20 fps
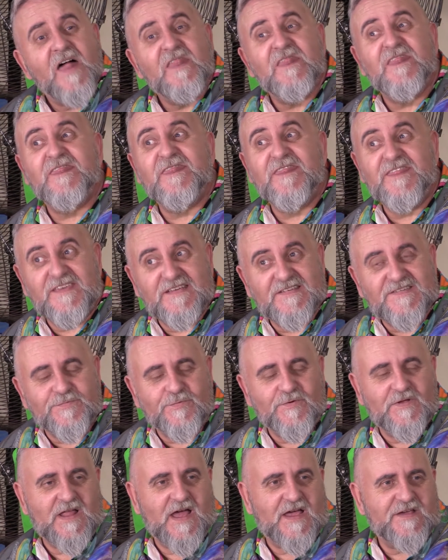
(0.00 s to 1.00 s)

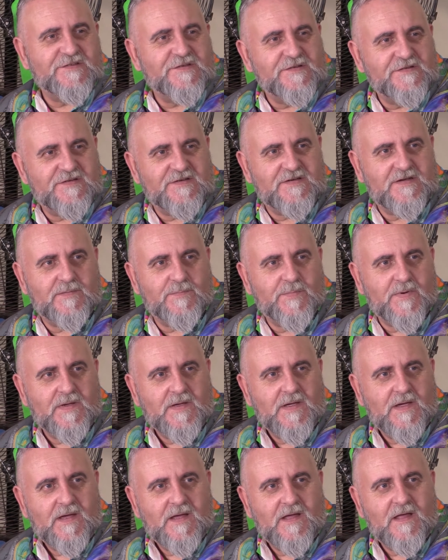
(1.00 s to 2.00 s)
this relationship
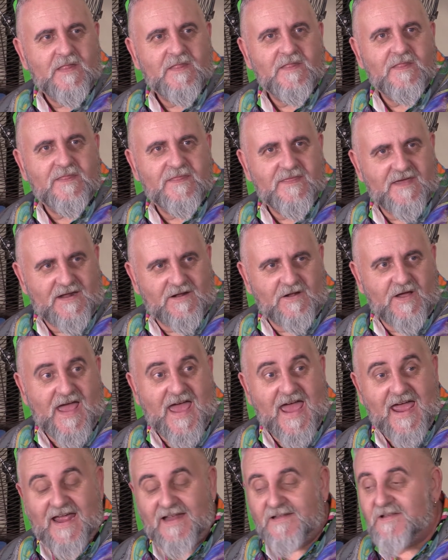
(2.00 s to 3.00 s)
that I
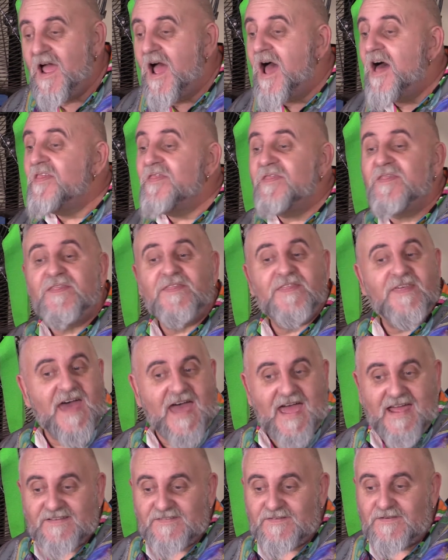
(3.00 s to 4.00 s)
had
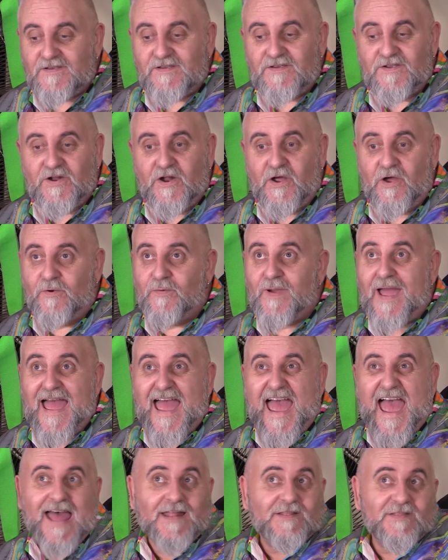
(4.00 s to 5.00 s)
that,
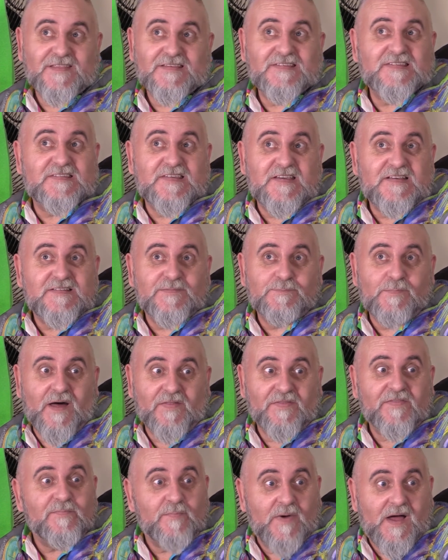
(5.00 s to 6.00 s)
at the
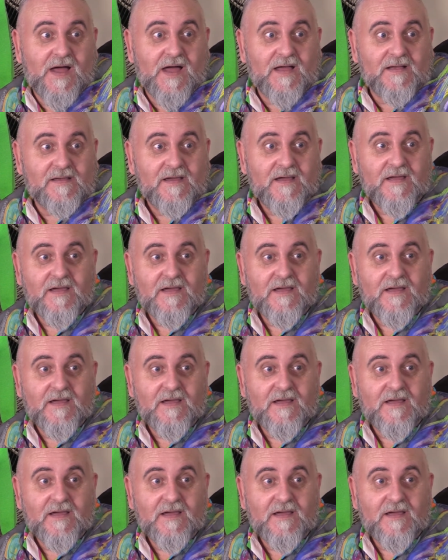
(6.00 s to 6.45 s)
6-month mark,